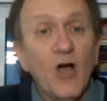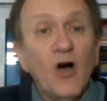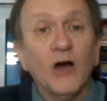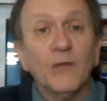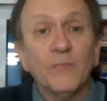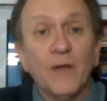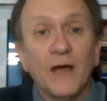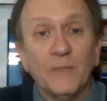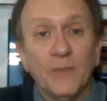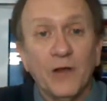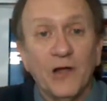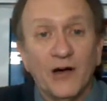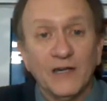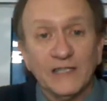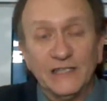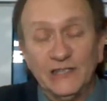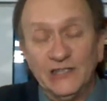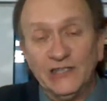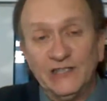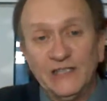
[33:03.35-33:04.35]
on my
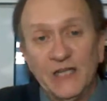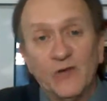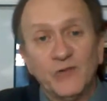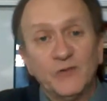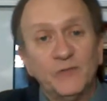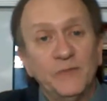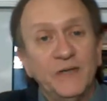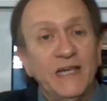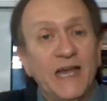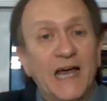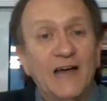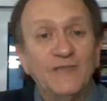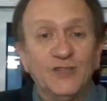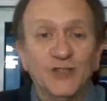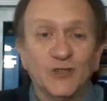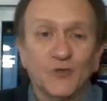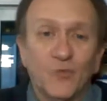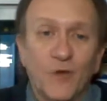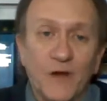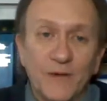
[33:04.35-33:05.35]
blog. It just helps me to have
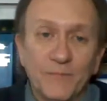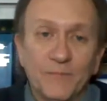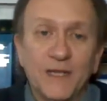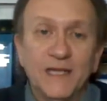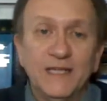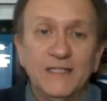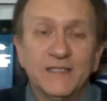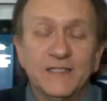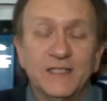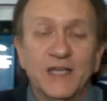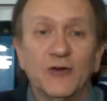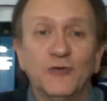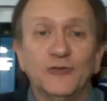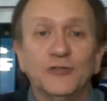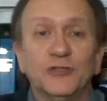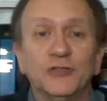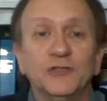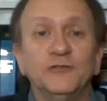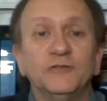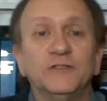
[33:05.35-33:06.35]
just one place to go
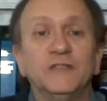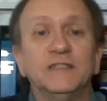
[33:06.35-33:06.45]
to